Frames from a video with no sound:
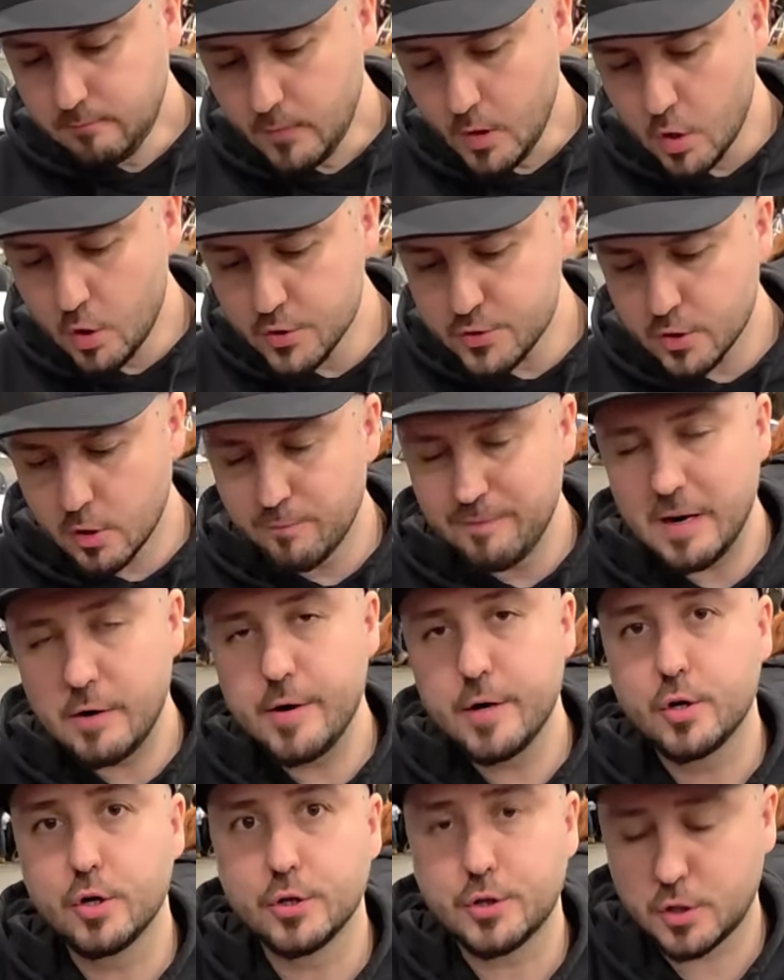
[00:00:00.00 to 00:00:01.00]
also a
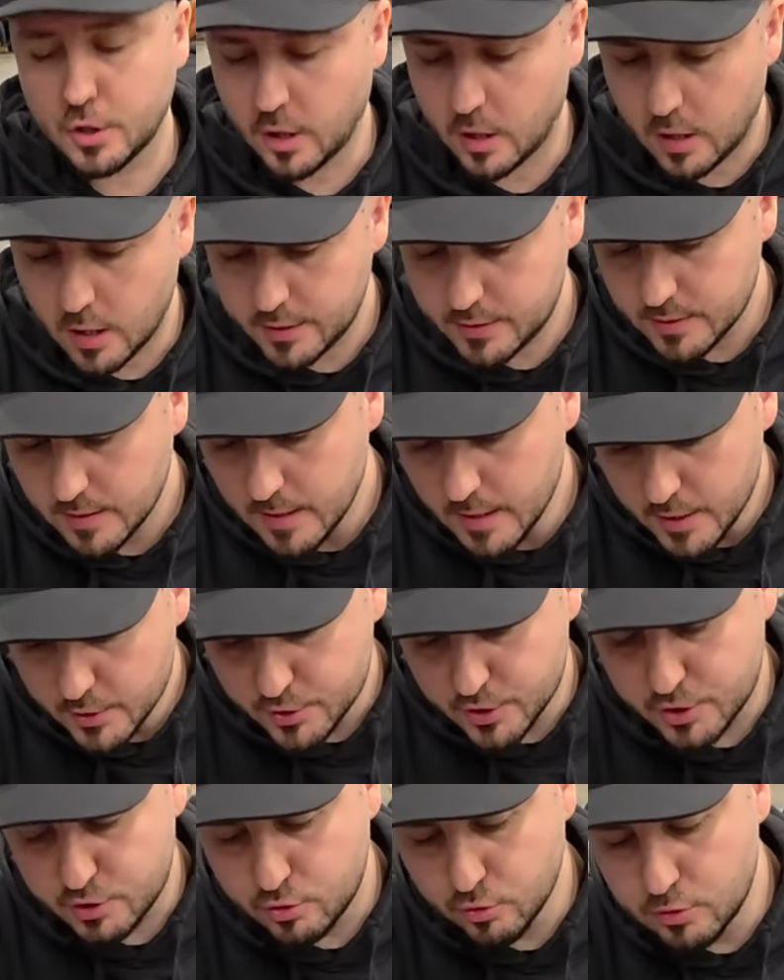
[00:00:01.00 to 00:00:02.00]
very good card.
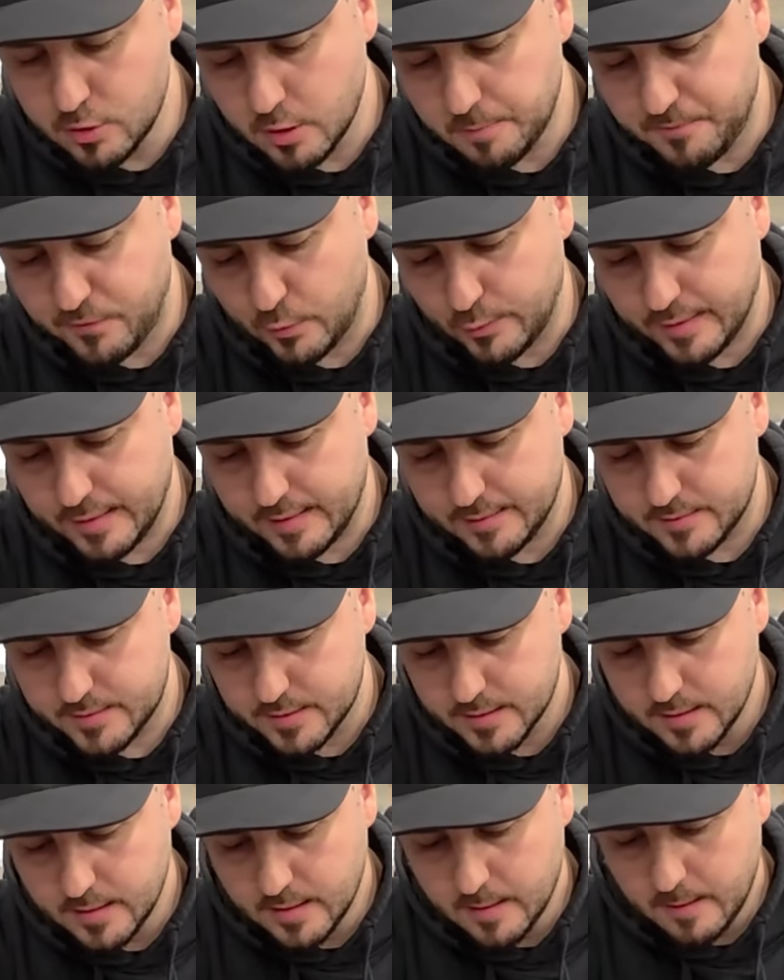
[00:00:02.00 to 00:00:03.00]
Just do not forget,
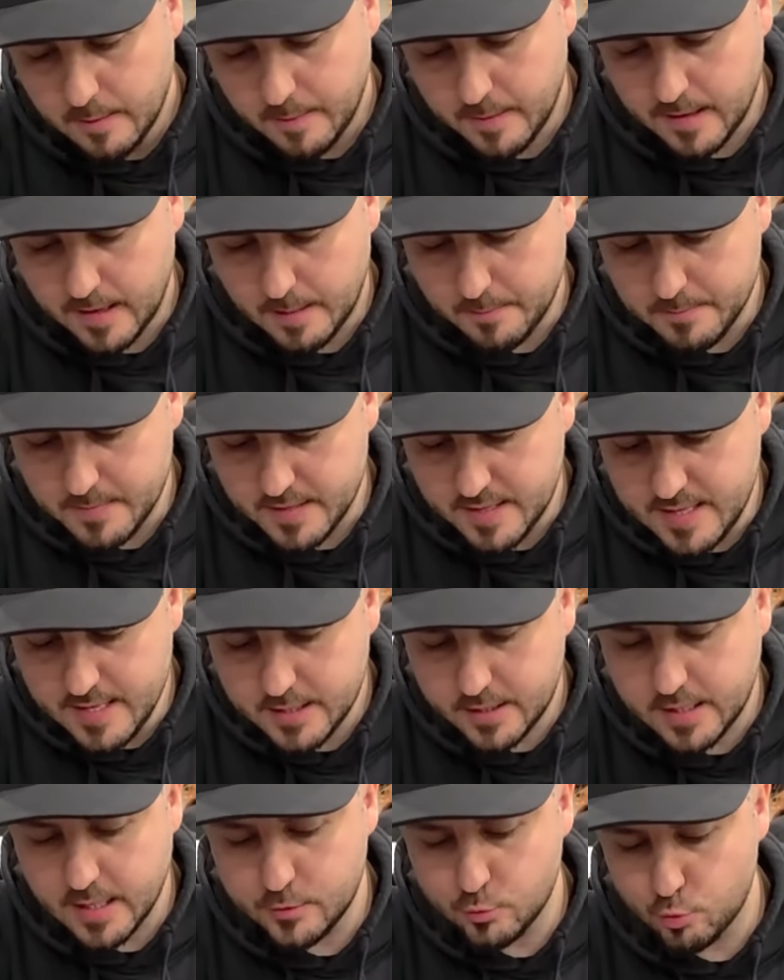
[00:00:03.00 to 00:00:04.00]
he
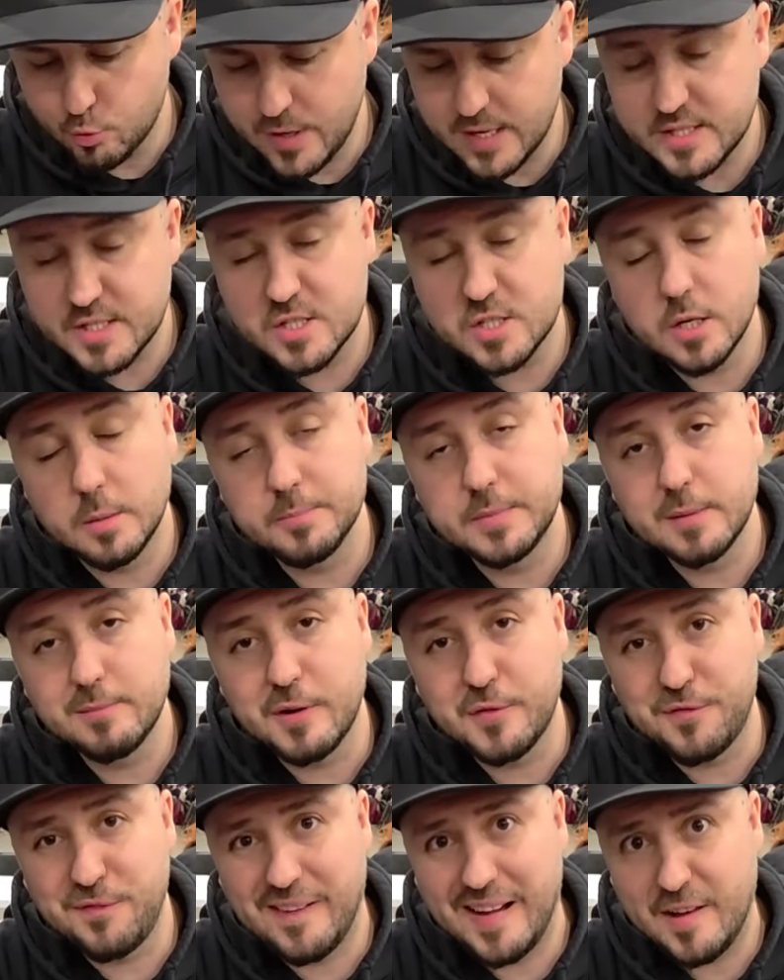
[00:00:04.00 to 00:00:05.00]
can rest something
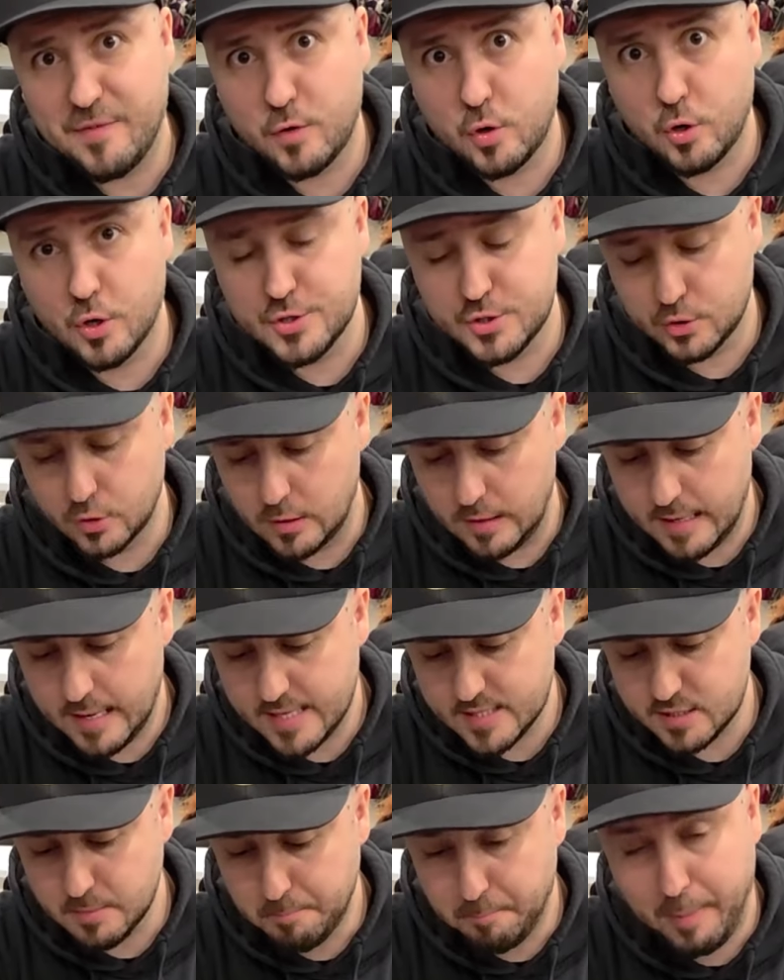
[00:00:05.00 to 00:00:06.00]
with 5 cost or
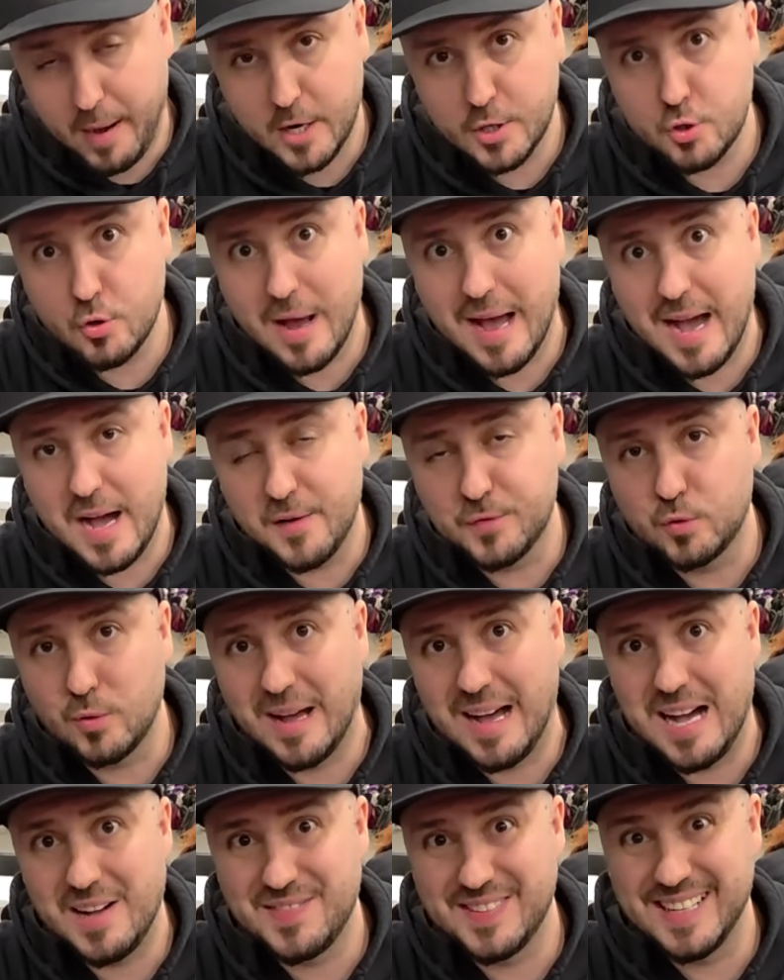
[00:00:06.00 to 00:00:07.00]
less, but you have to
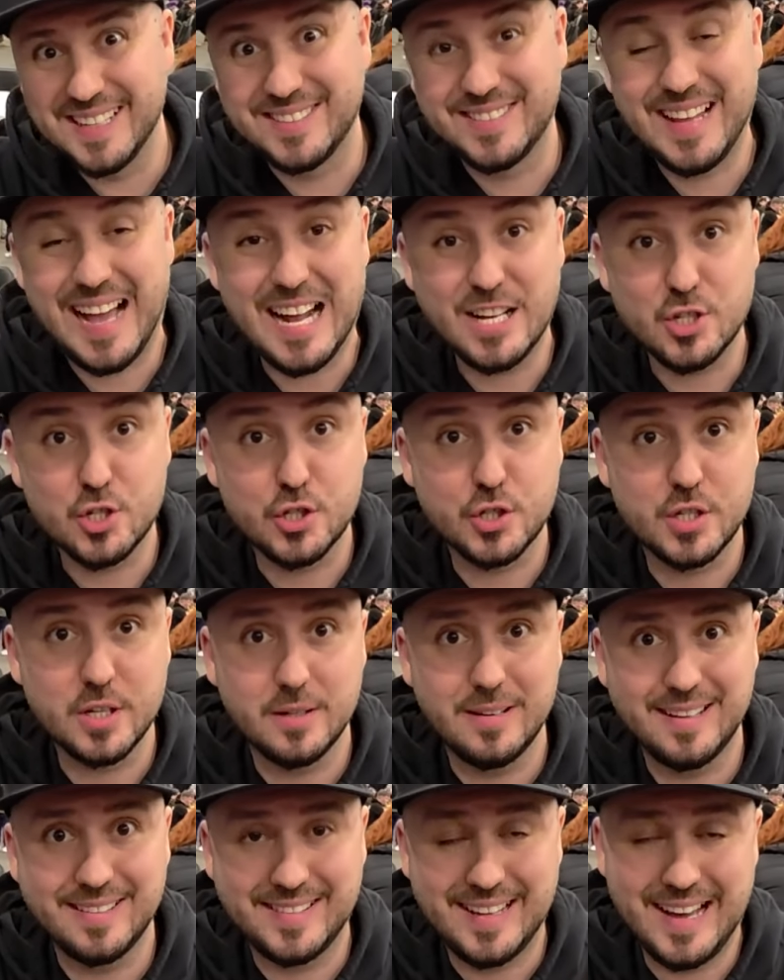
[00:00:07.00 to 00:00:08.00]
have an
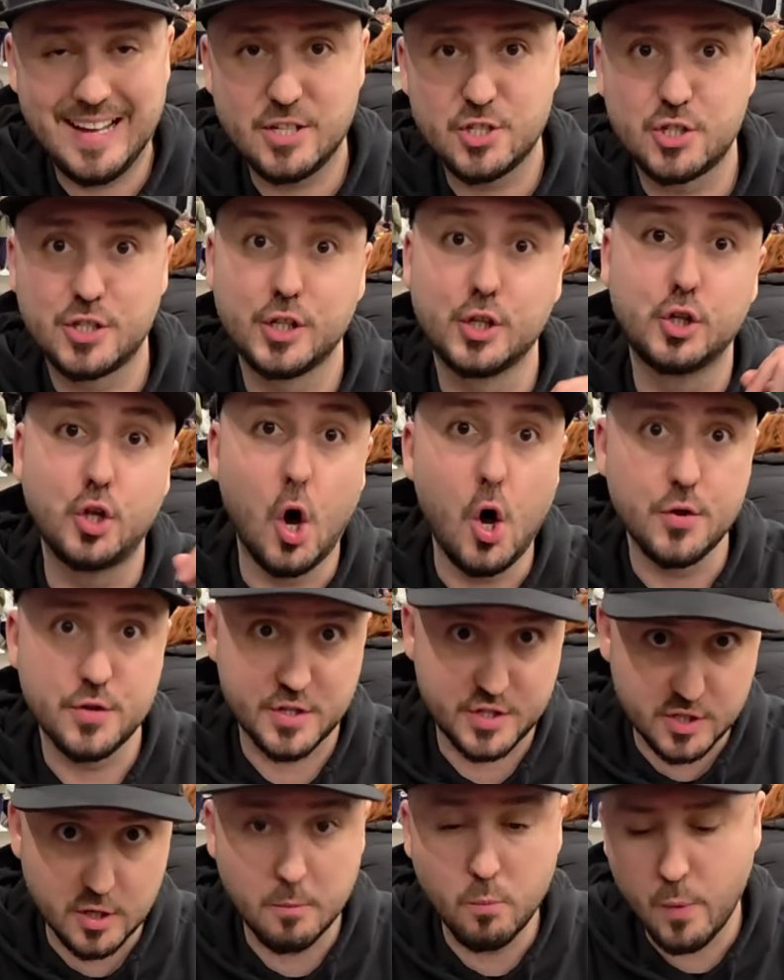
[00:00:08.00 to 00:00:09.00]
attached Don
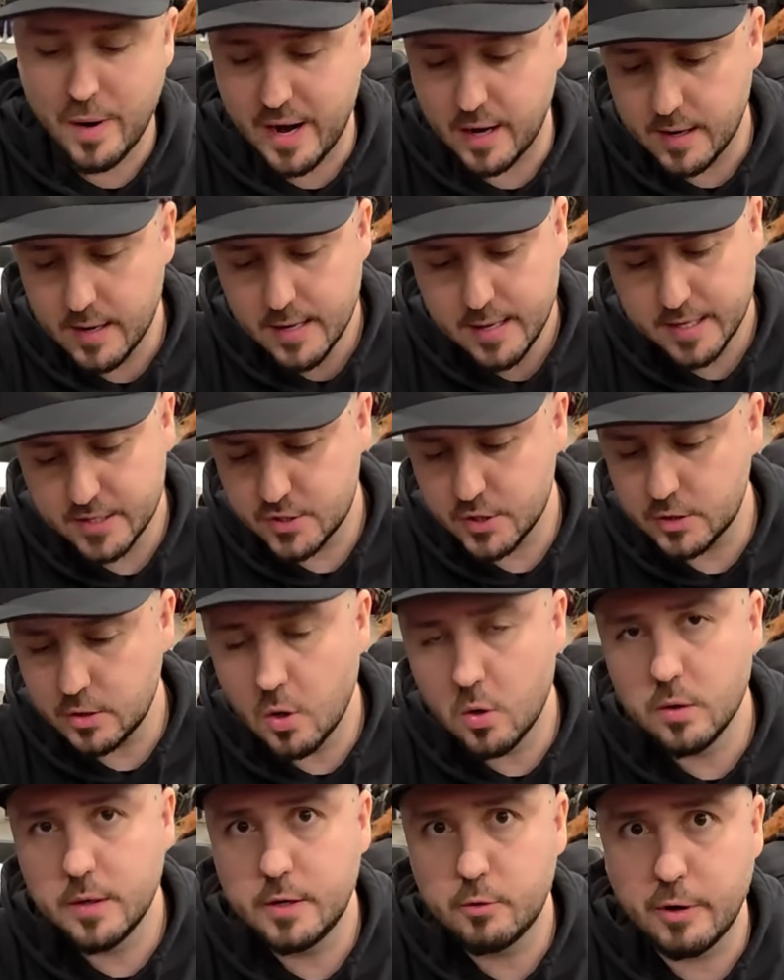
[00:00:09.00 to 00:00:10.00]
somewhere. It's not
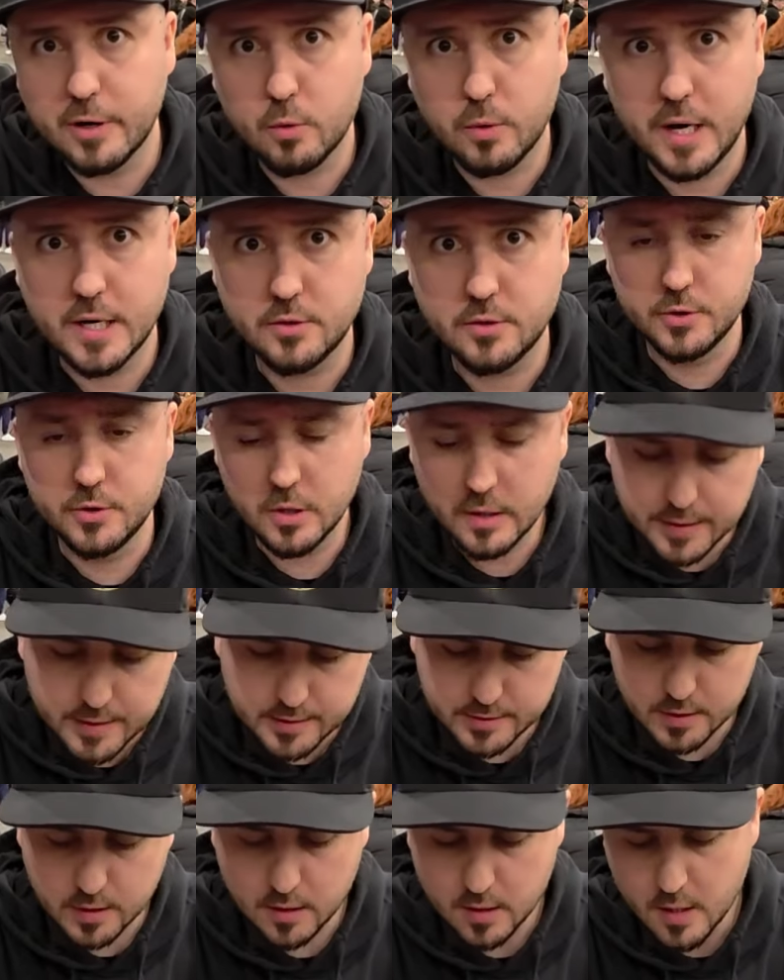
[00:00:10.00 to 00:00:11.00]
only required
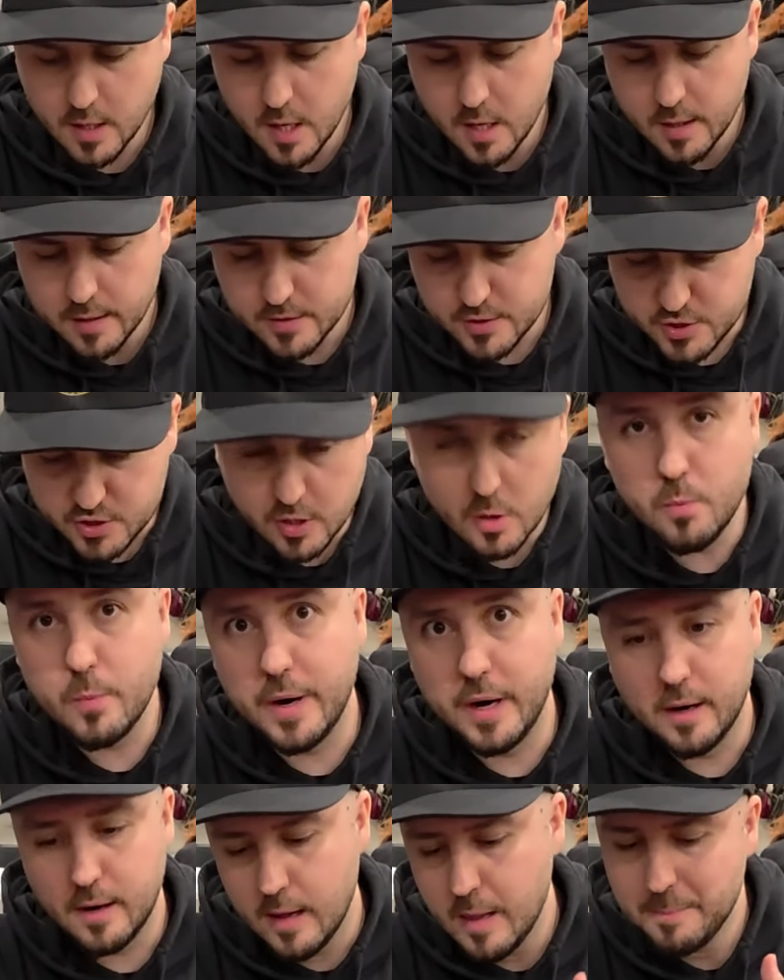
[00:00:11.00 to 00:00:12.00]
leader,
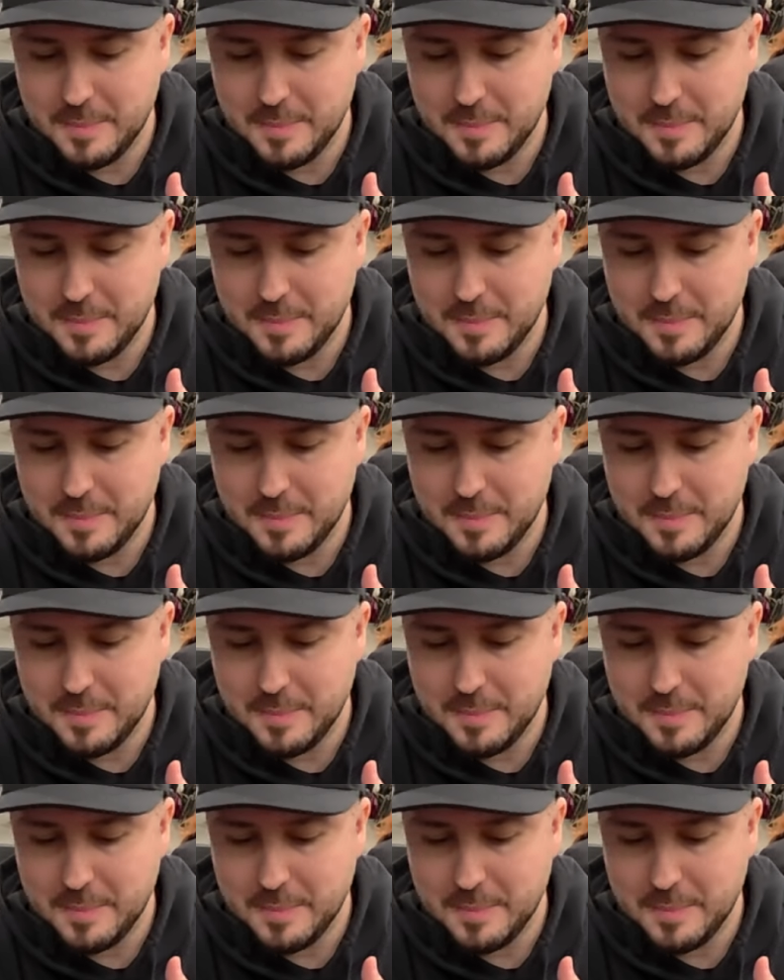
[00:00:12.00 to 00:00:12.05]
somewhere.